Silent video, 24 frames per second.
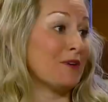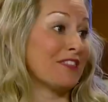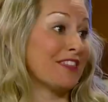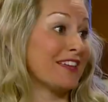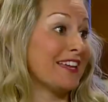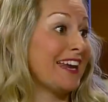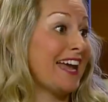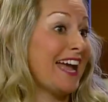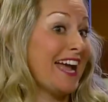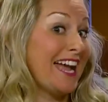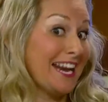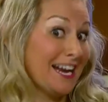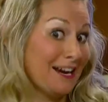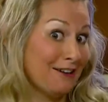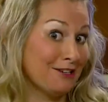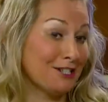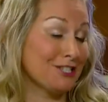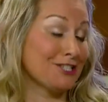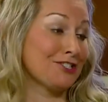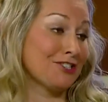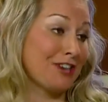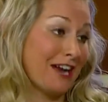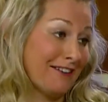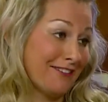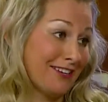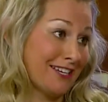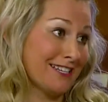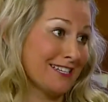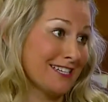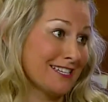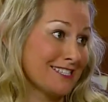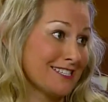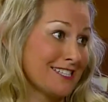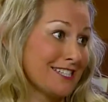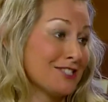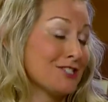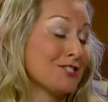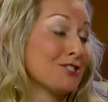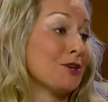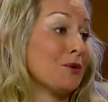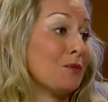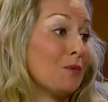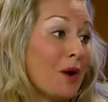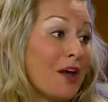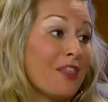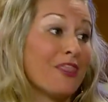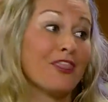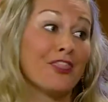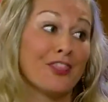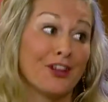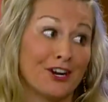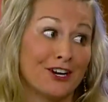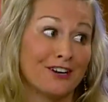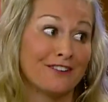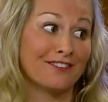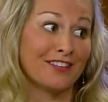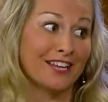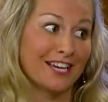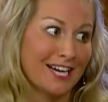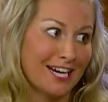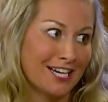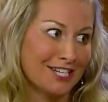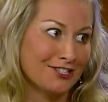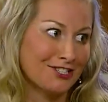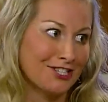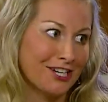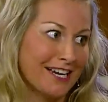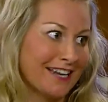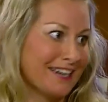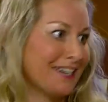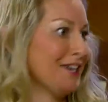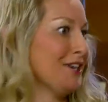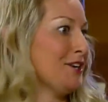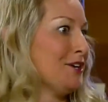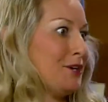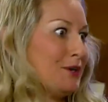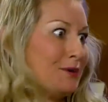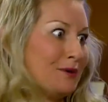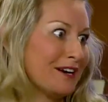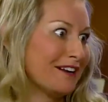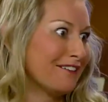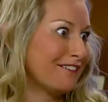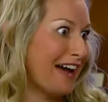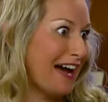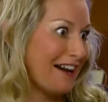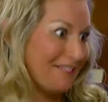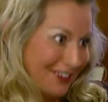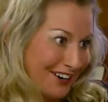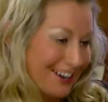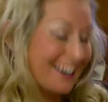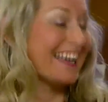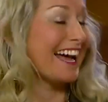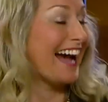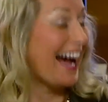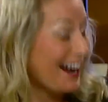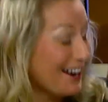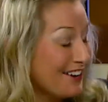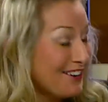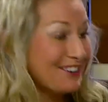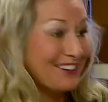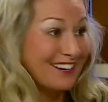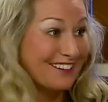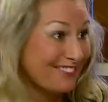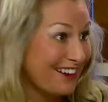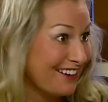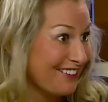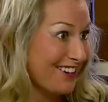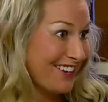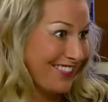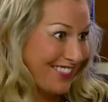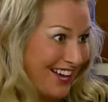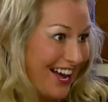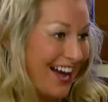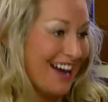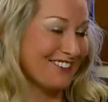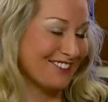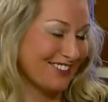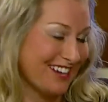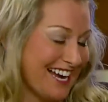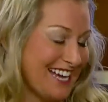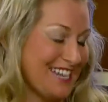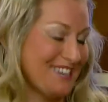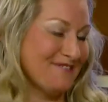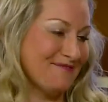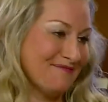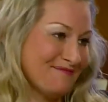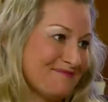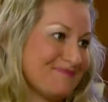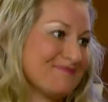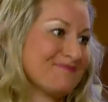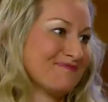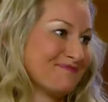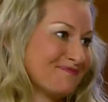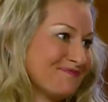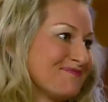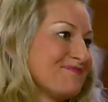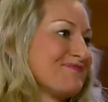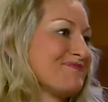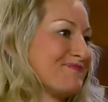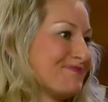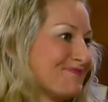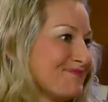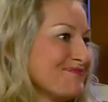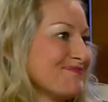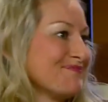within 8 hours driving distance to 1/3 of the country. No way! Who would have ever thought, right? Huh. Yeah. That